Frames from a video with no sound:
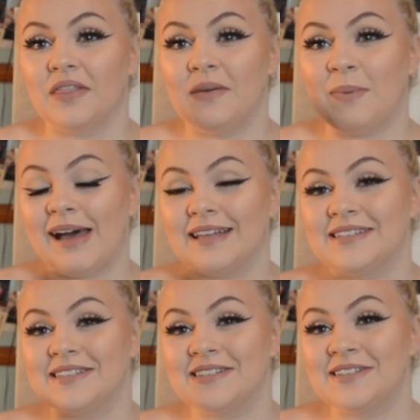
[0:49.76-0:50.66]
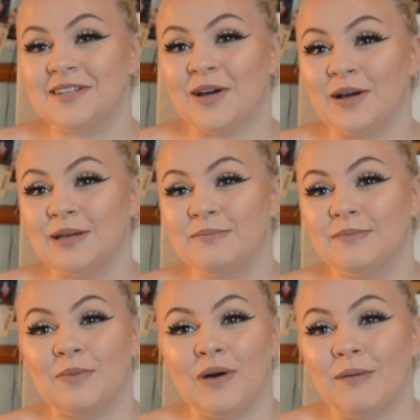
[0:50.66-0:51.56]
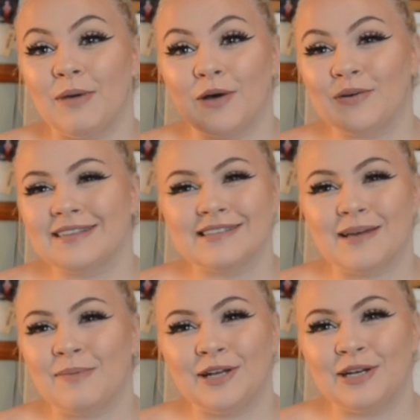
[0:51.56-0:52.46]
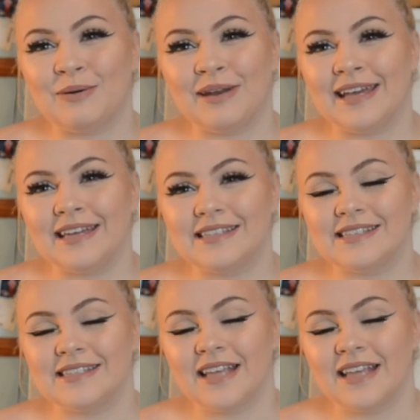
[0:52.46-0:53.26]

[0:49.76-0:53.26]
the best time. Why am I holding this up like you know what it is?